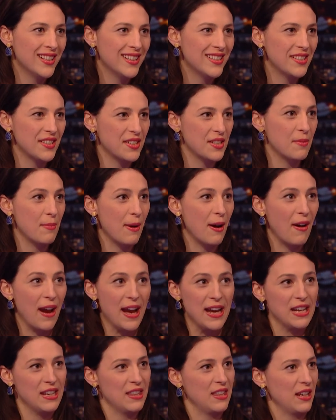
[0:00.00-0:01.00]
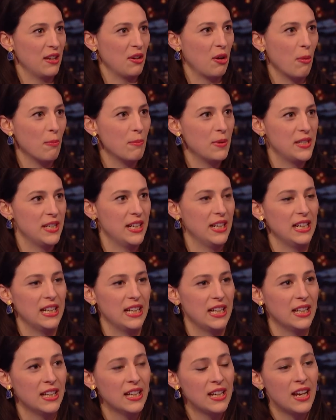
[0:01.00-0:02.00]
just about anything
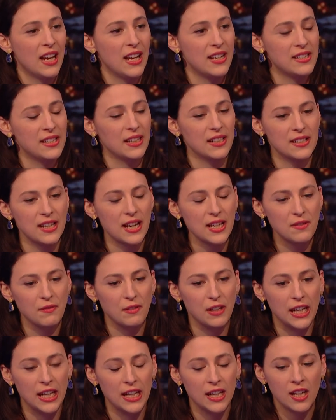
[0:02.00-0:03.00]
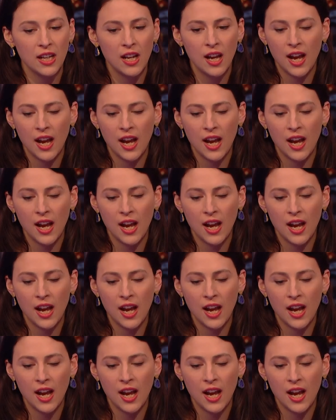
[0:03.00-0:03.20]
competently and successfully.